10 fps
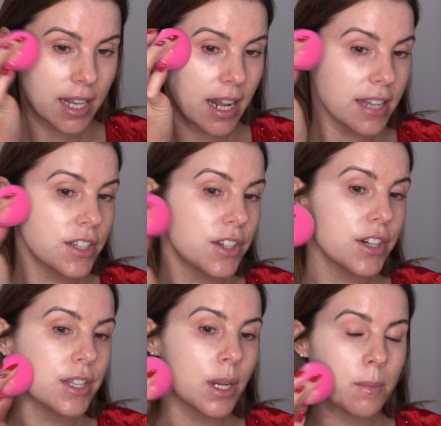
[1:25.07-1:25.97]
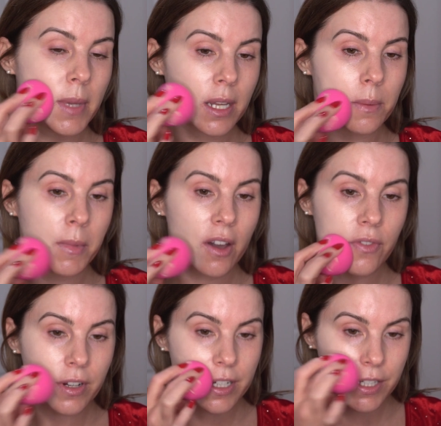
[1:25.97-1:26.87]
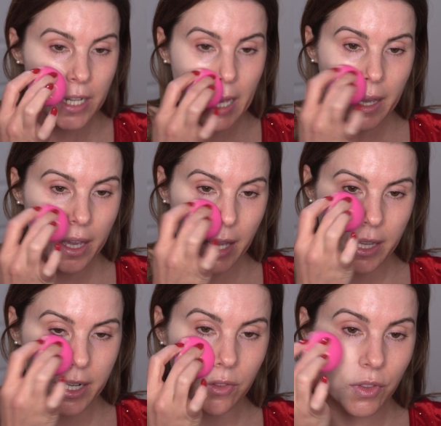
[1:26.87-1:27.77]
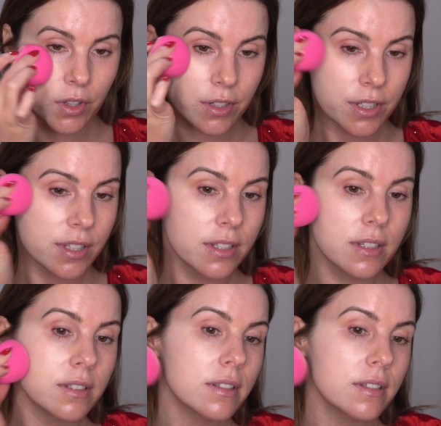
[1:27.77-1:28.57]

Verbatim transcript: It has a good medium coverage and it looks